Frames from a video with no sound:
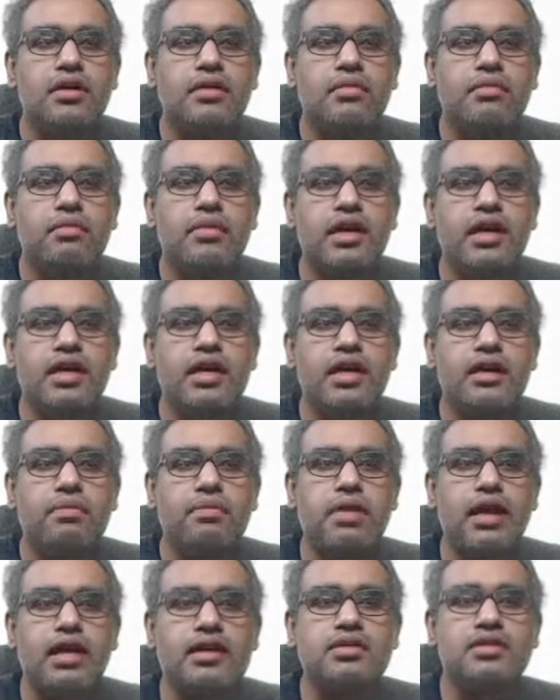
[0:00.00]
Brachial
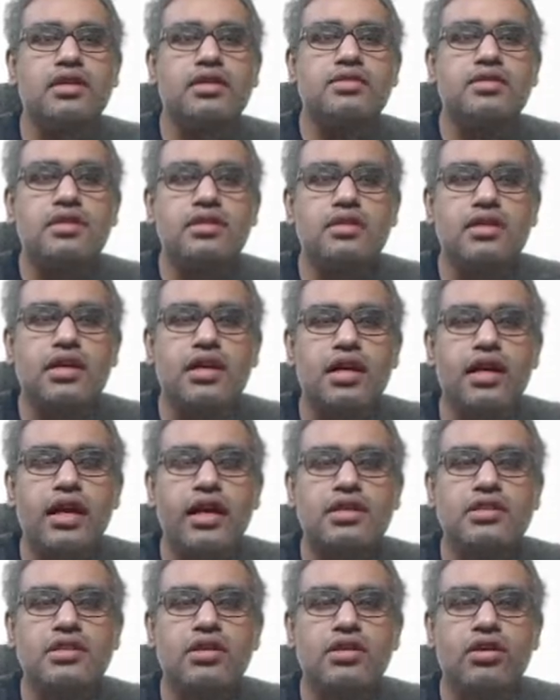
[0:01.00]
plexus is a
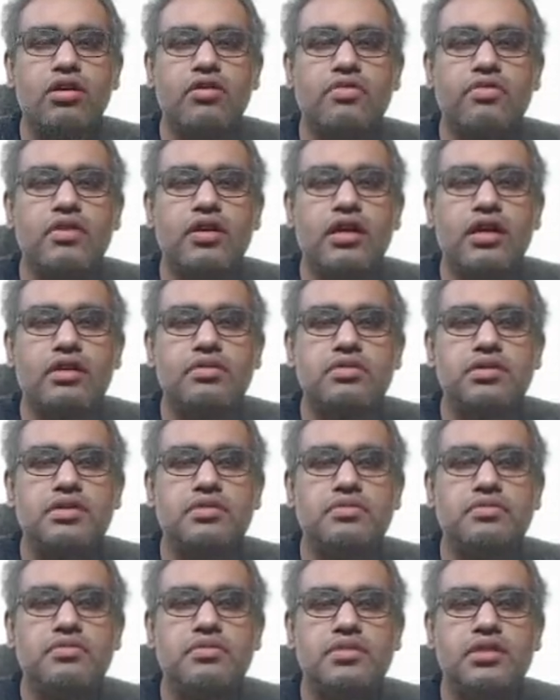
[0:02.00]
collection of nerves.
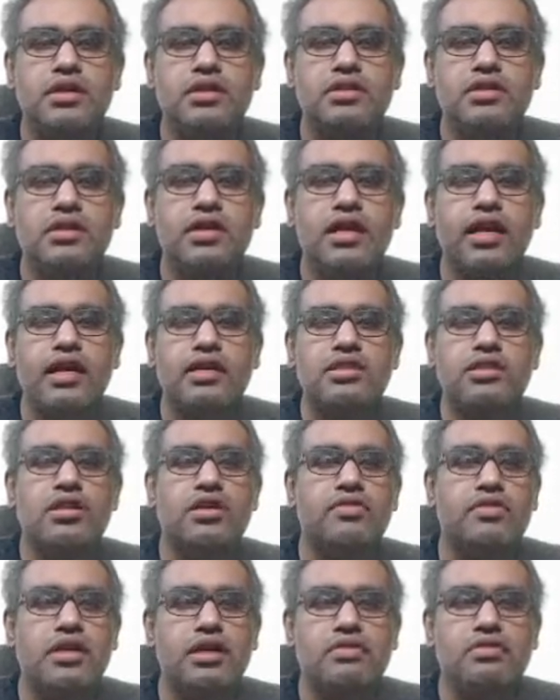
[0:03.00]
It's a collection
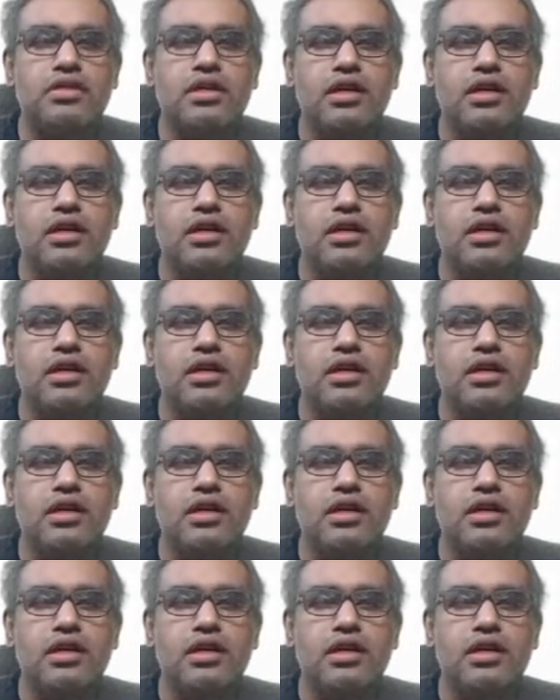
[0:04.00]
of nerves